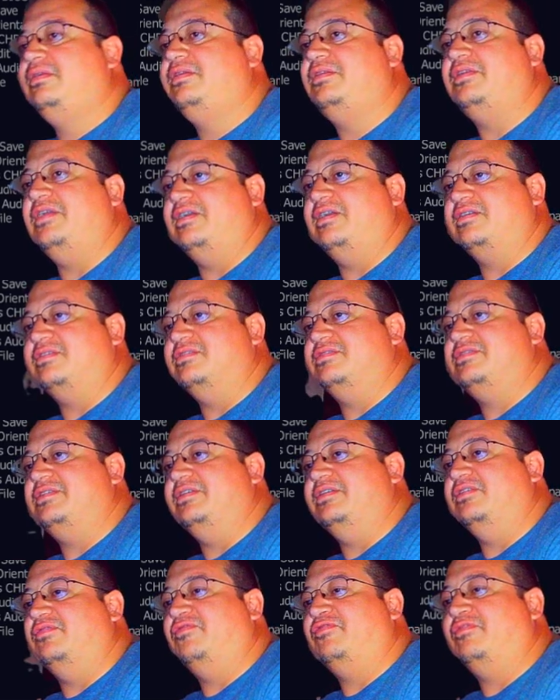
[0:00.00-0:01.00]
Now I can
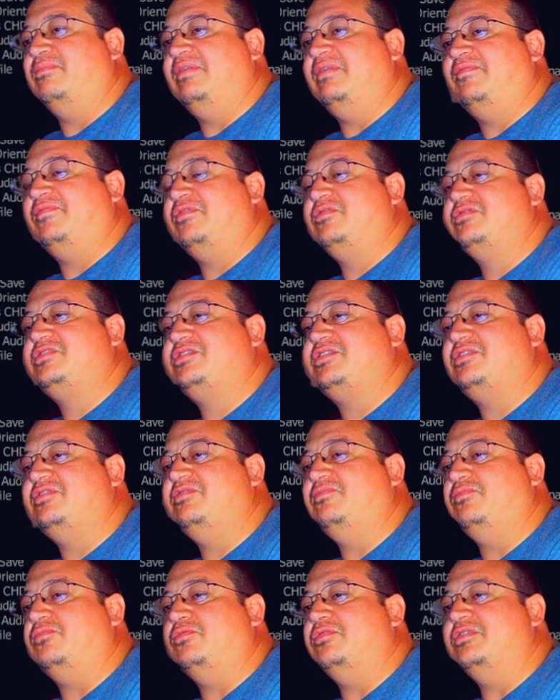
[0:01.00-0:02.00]
tell for my first two,
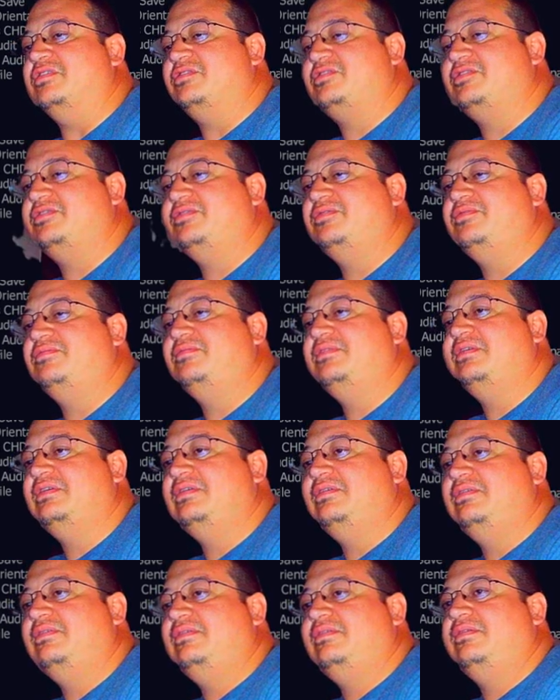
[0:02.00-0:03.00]
one and two,
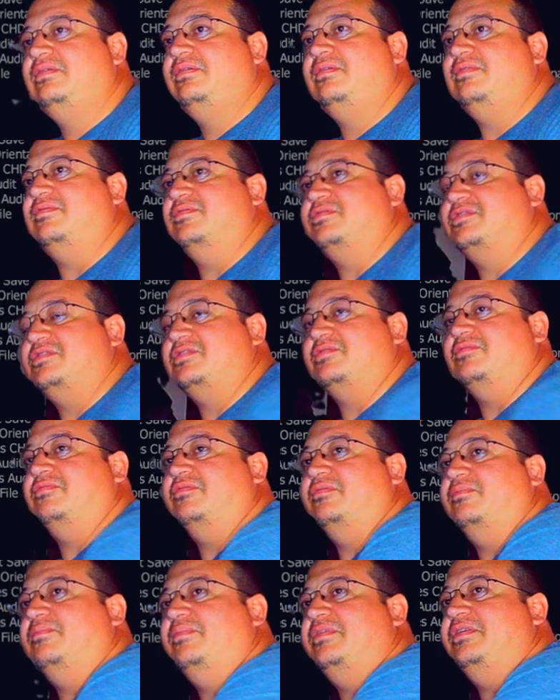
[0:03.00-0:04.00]
this is going
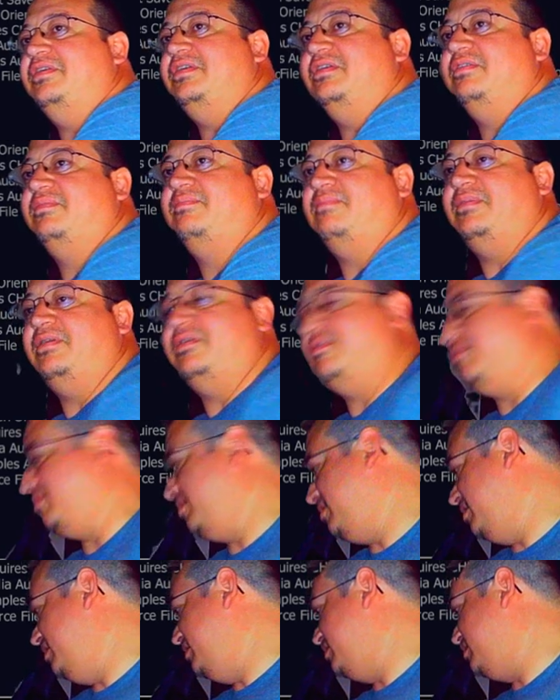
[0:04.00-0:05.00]
to be my
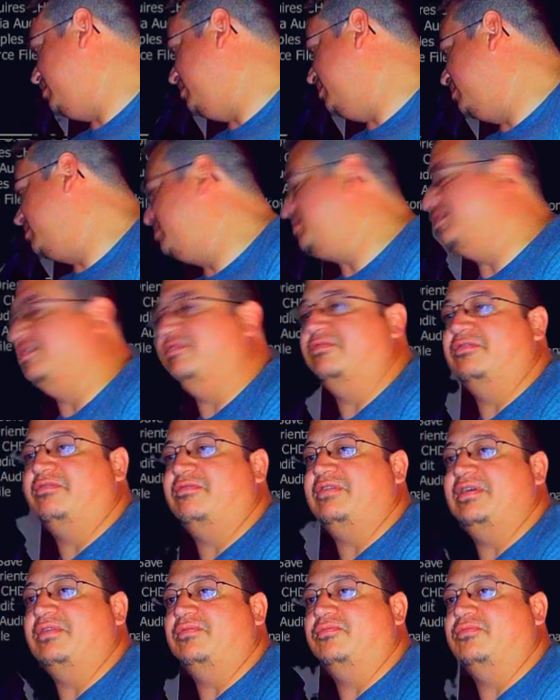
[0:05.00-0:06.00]
arcade sticks and in the
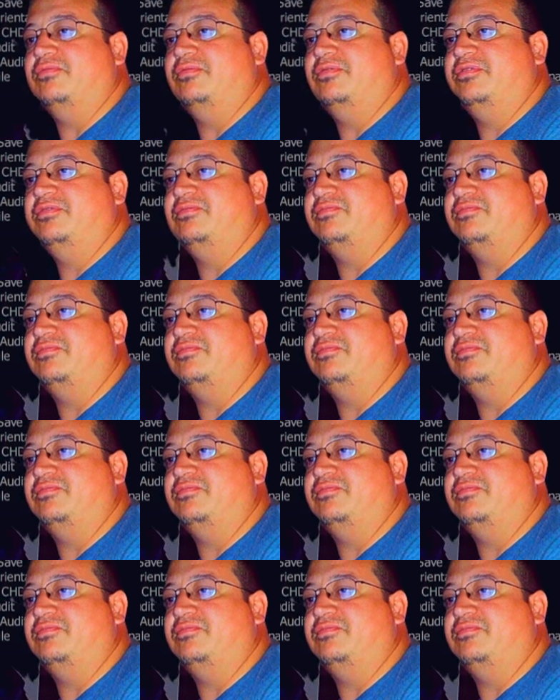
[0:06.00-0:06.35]
right order.